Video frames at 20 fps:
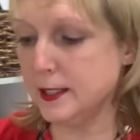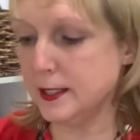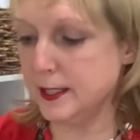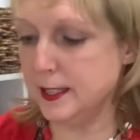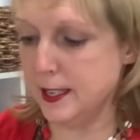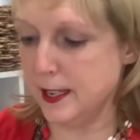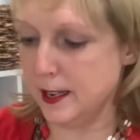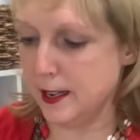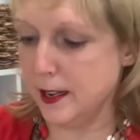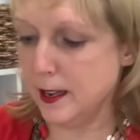
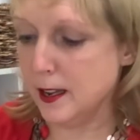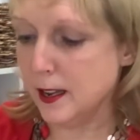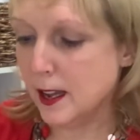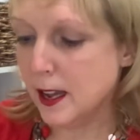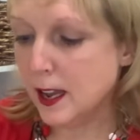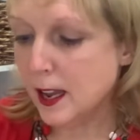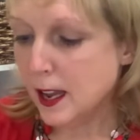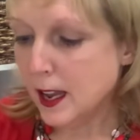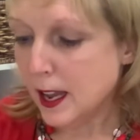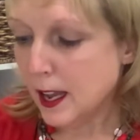d
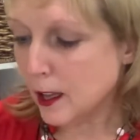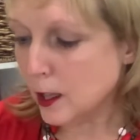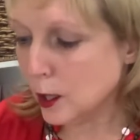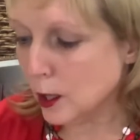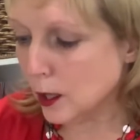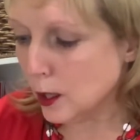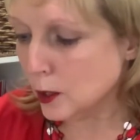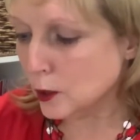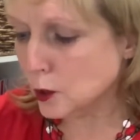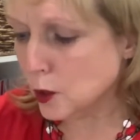
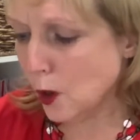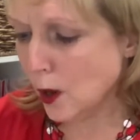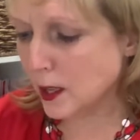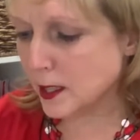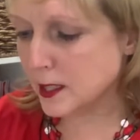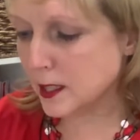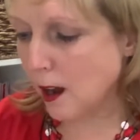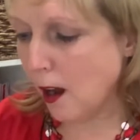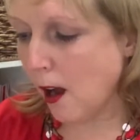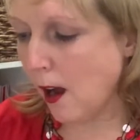looks
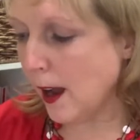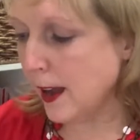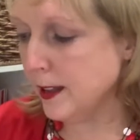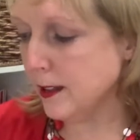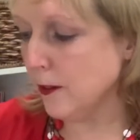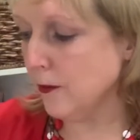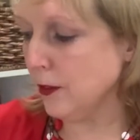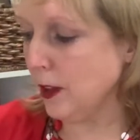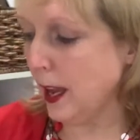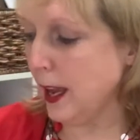kind
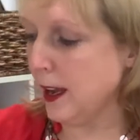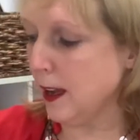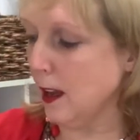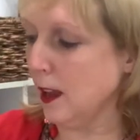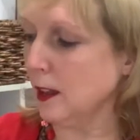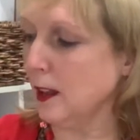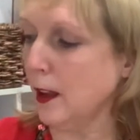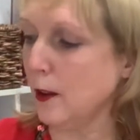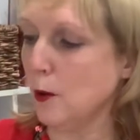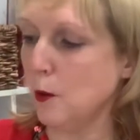of like a
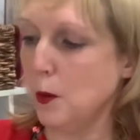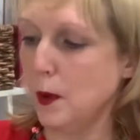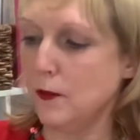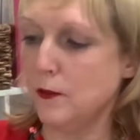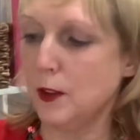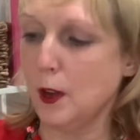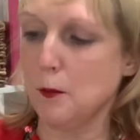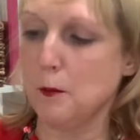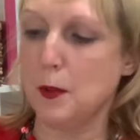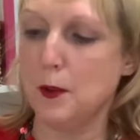letter we've
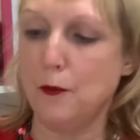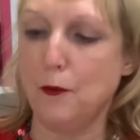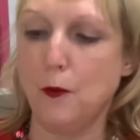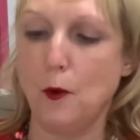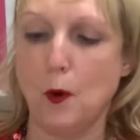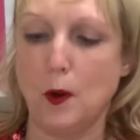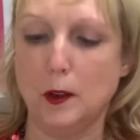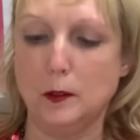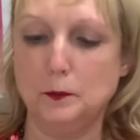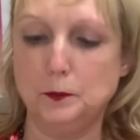done
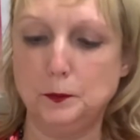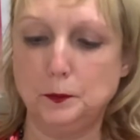before.